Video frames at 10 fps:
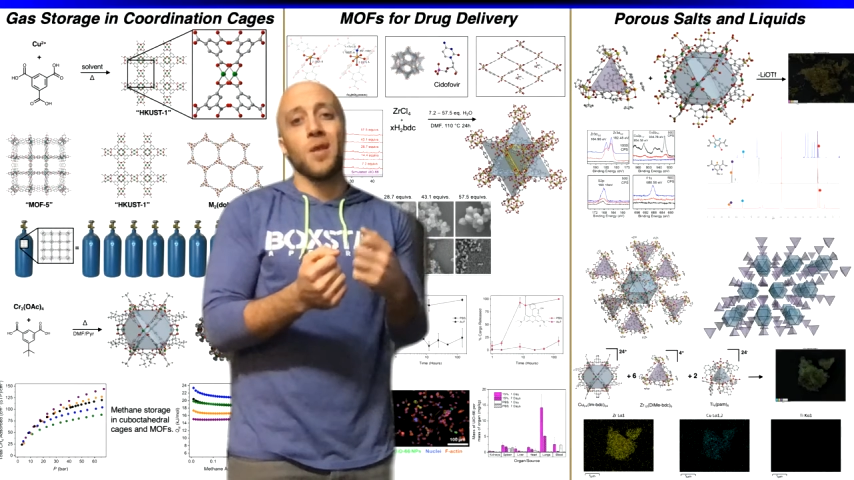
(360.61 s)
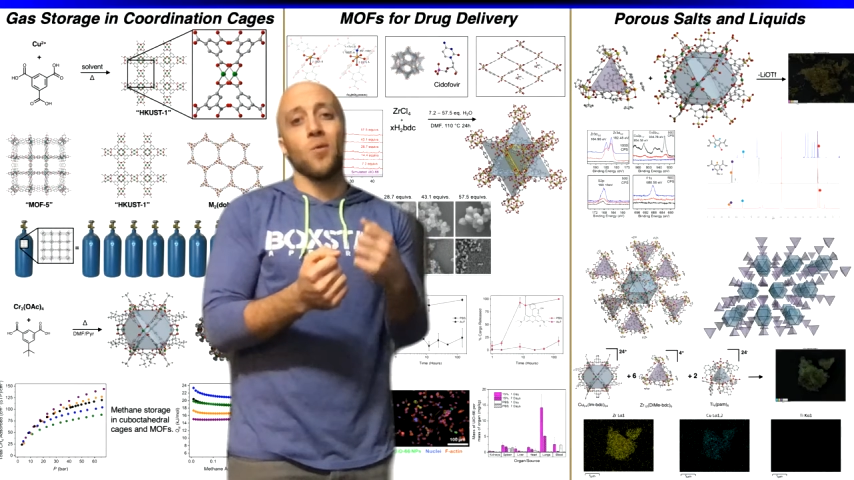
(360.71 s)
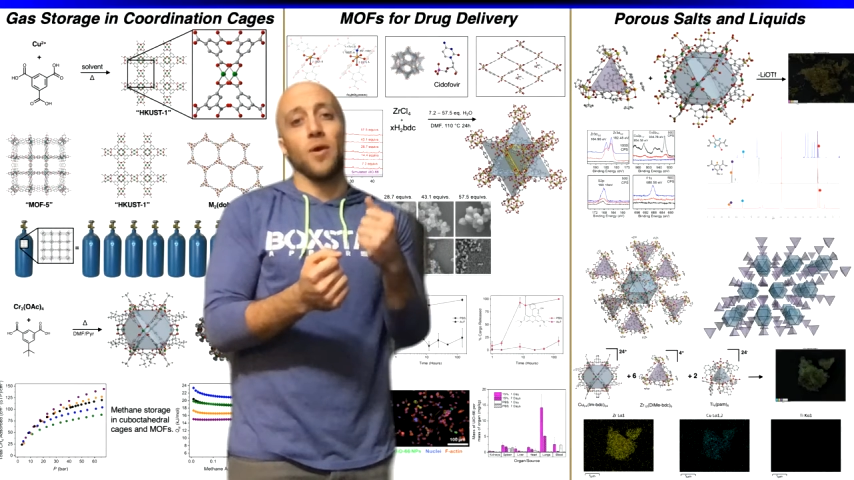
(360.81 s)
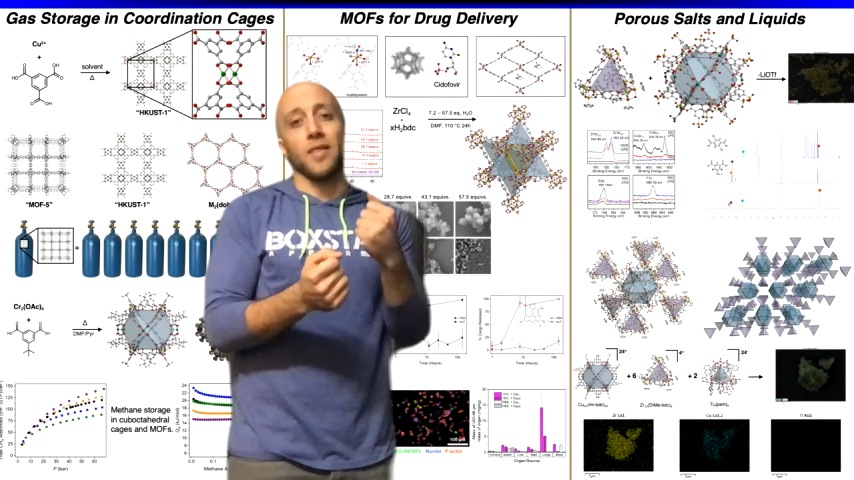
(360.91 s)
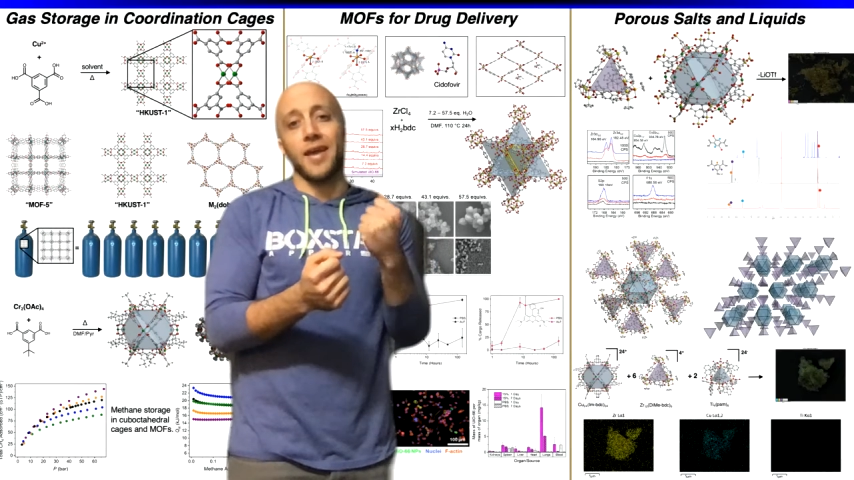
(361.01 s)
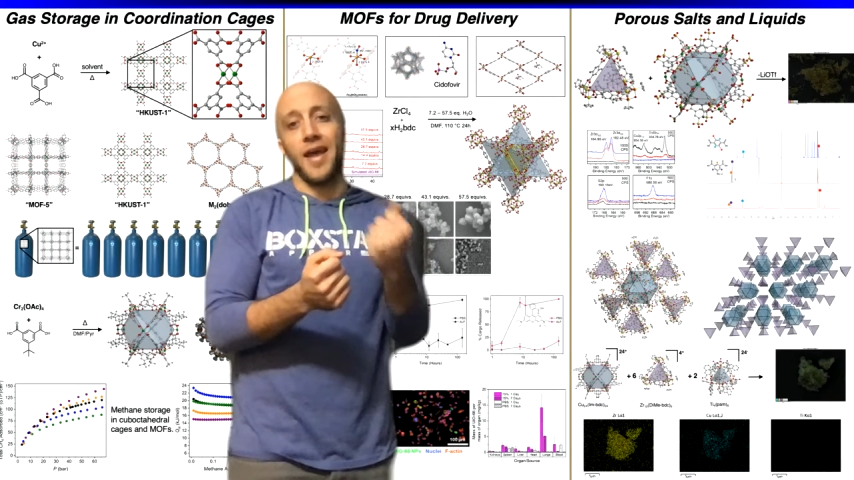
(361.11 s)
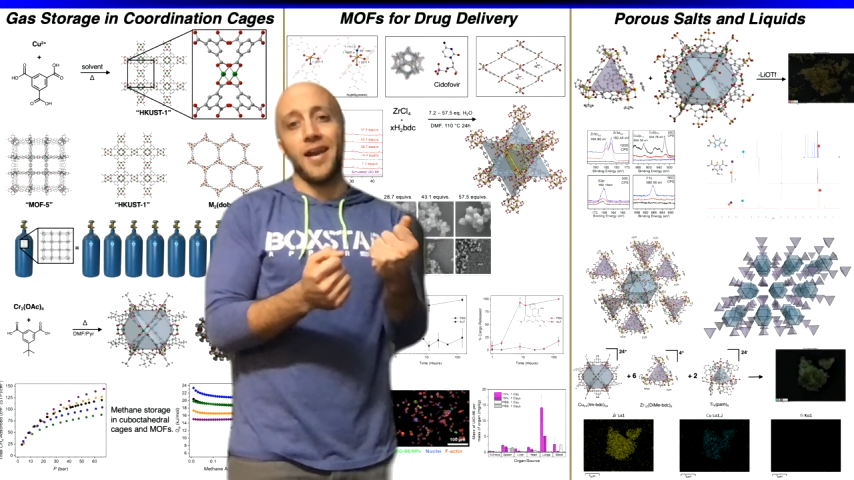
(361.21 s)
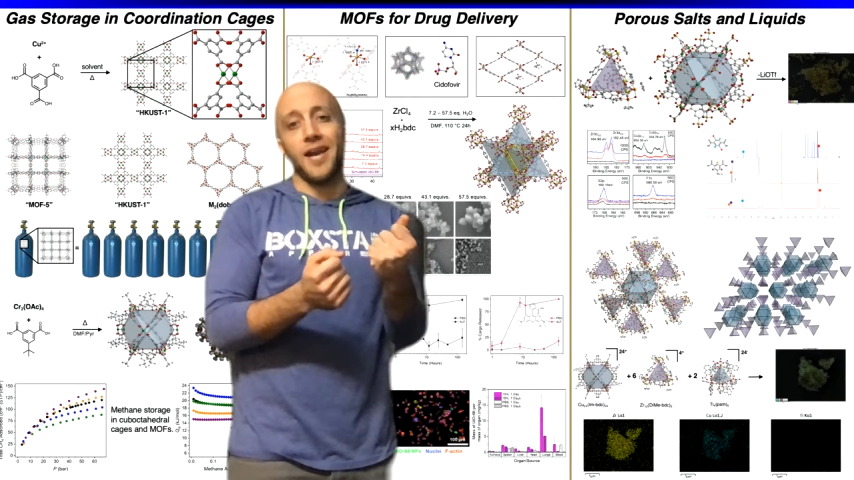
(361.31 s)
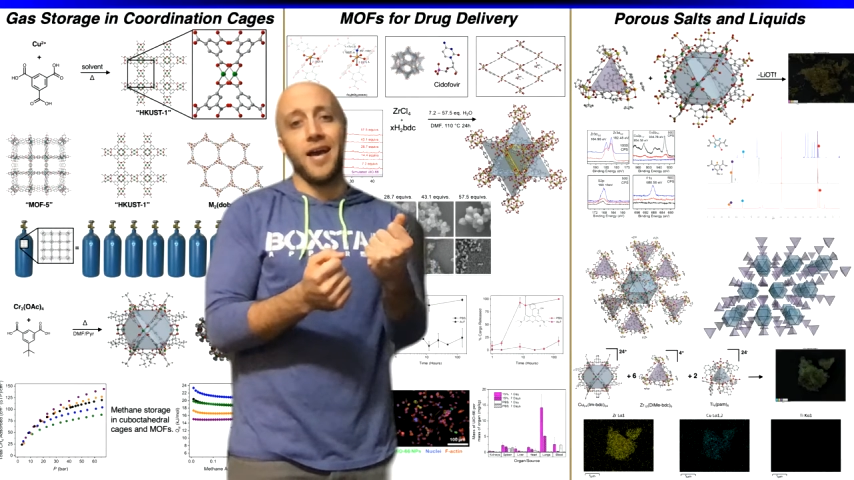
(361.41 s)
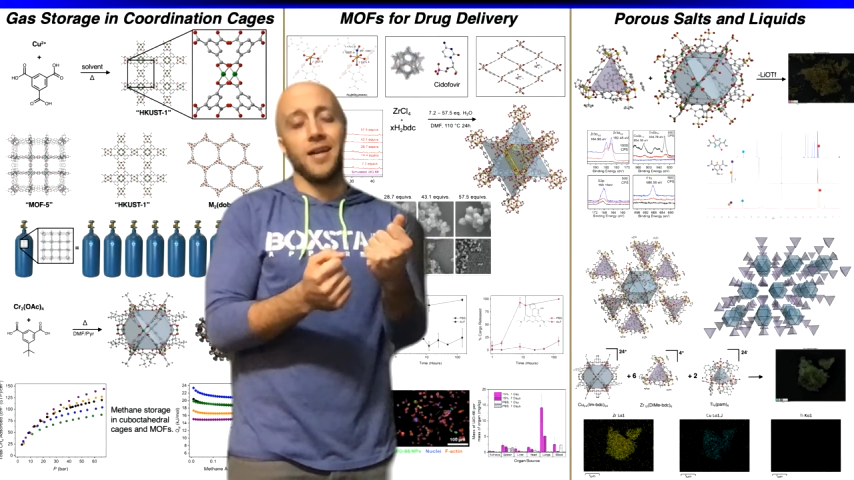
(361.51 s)
where the
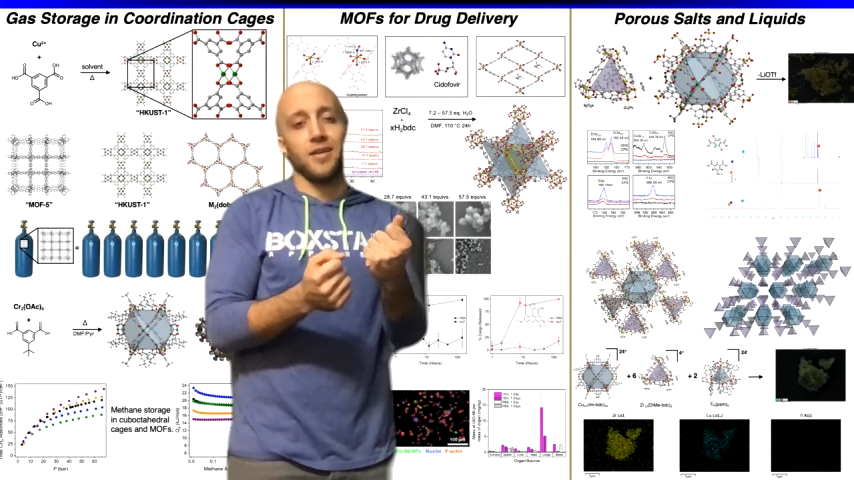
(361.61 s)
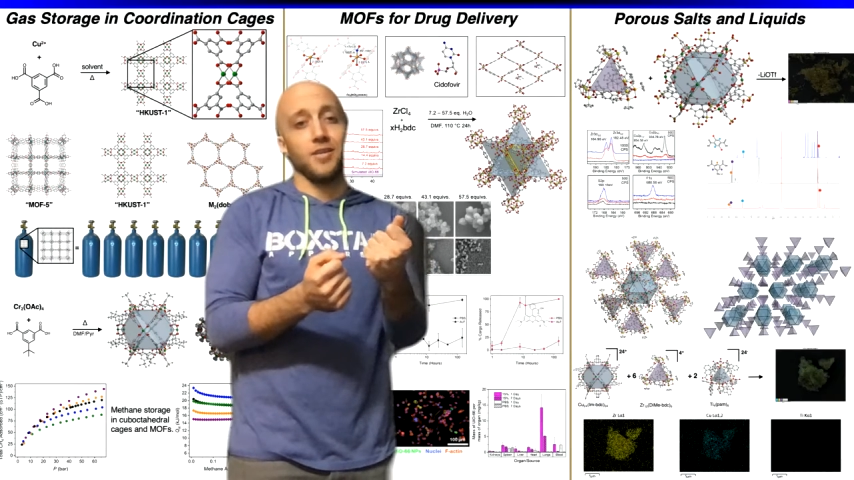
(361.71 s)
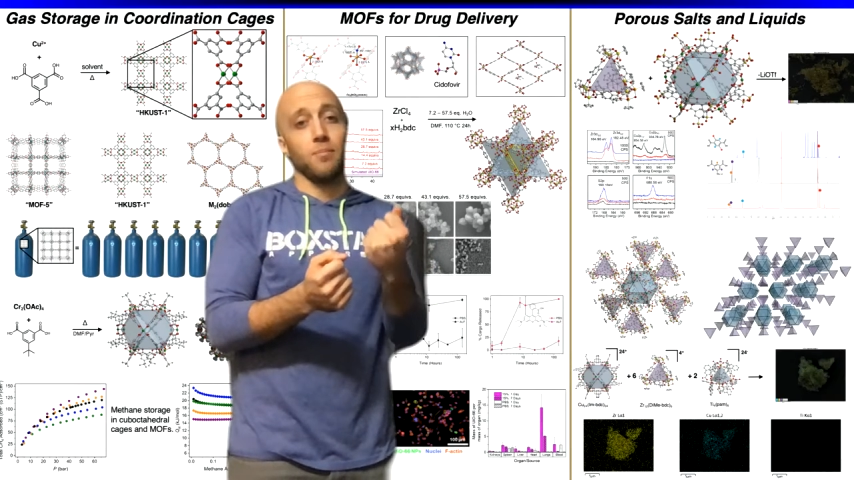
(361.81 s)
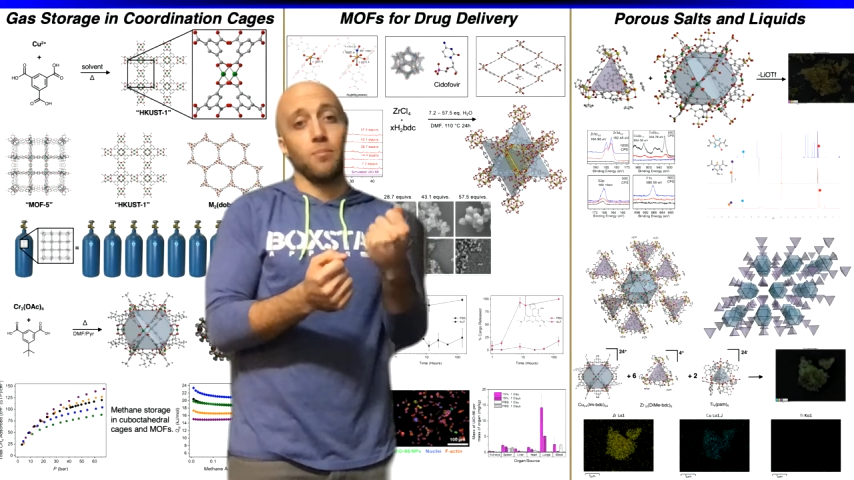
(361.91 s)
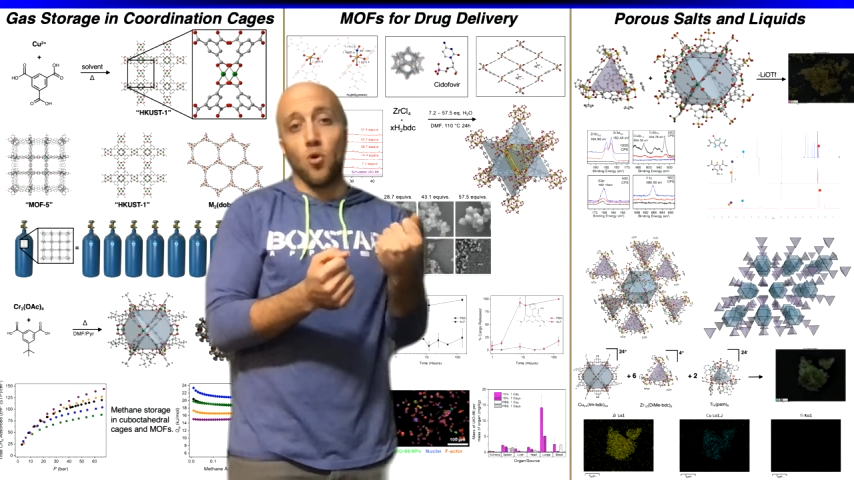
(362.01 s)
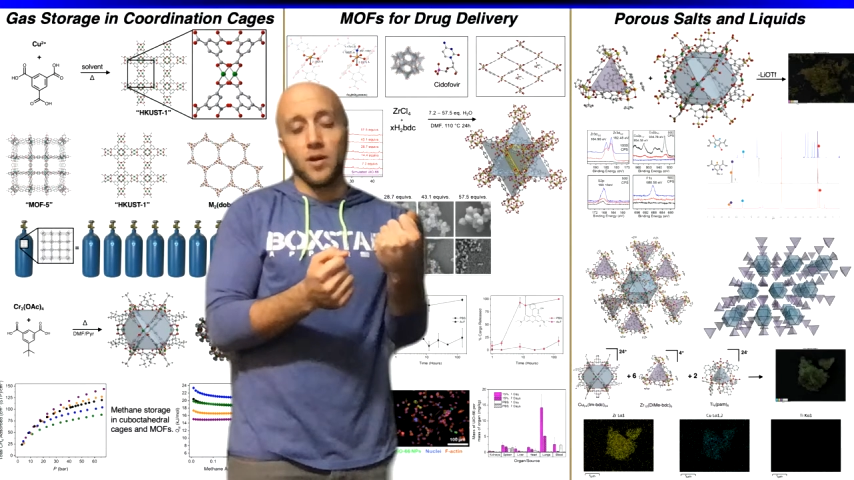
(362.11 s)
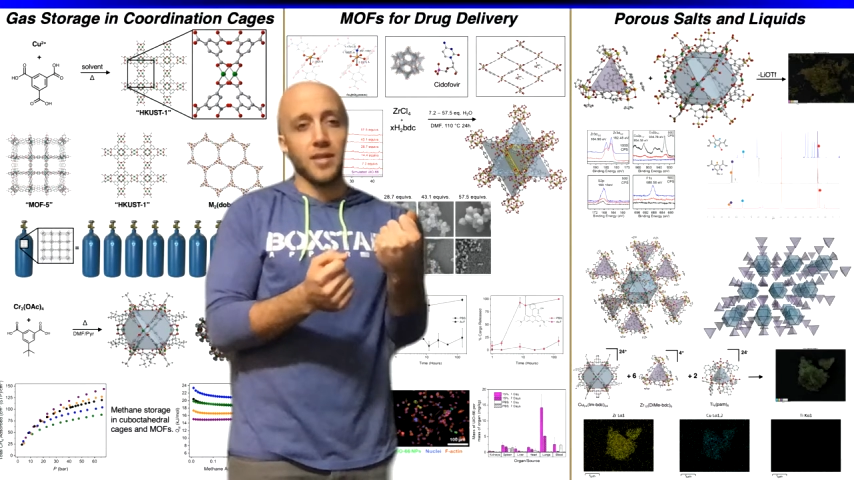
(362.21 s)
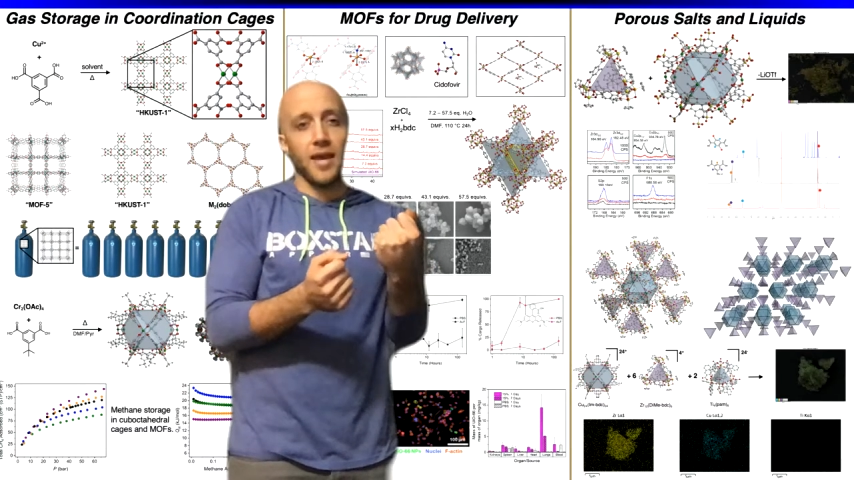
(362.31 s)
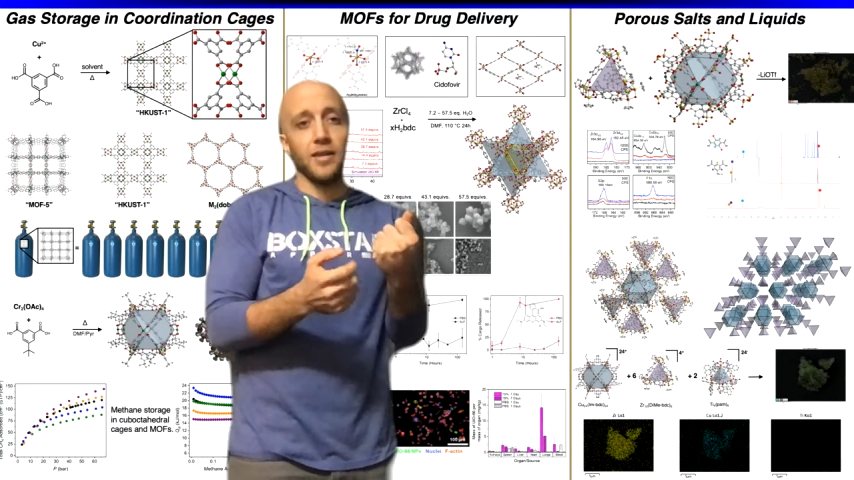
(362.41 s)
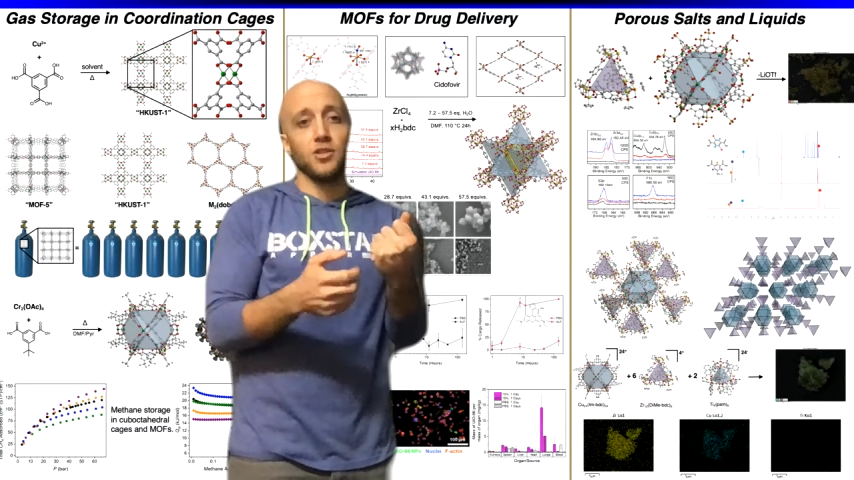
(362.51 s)
cation is a porous
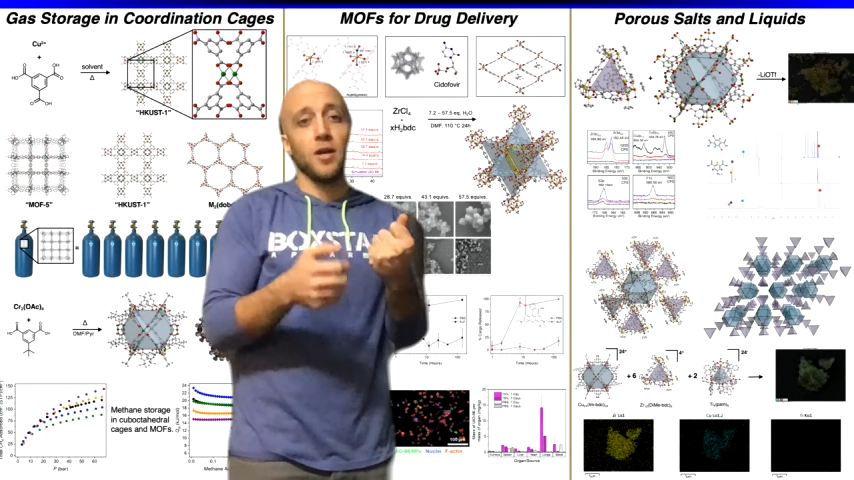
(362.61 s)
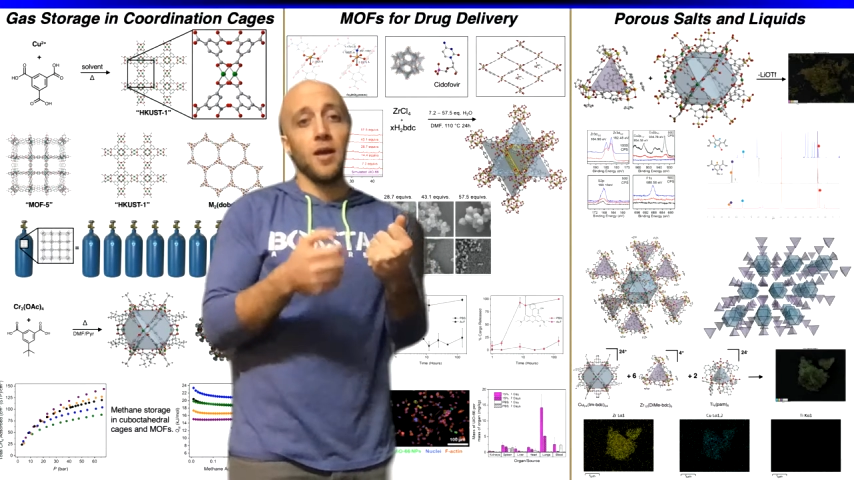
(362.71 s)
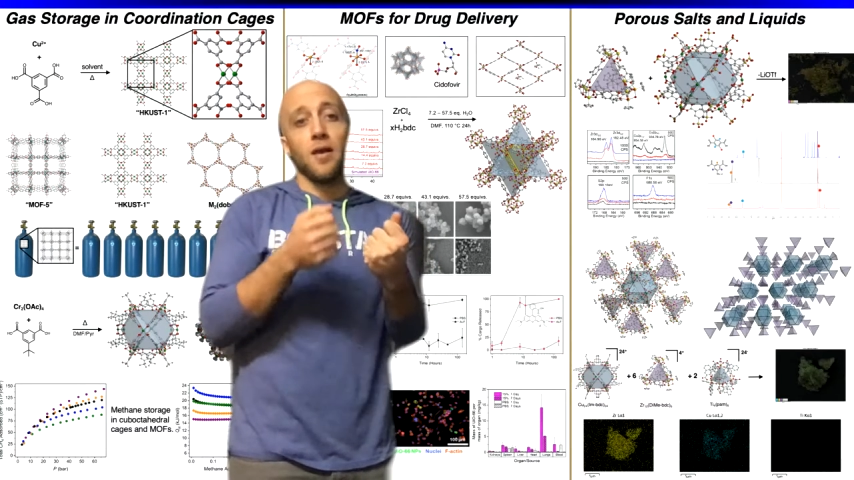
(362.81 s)
cage